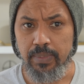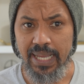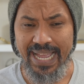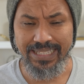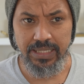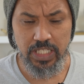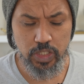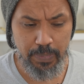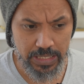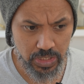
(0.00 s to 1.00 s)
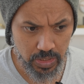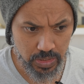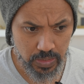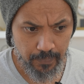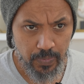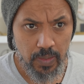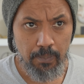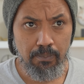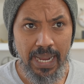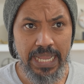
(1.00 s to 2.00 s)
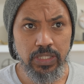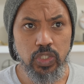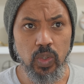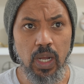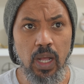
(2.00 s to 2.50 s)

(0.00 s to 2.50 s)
adding these pictures, mind your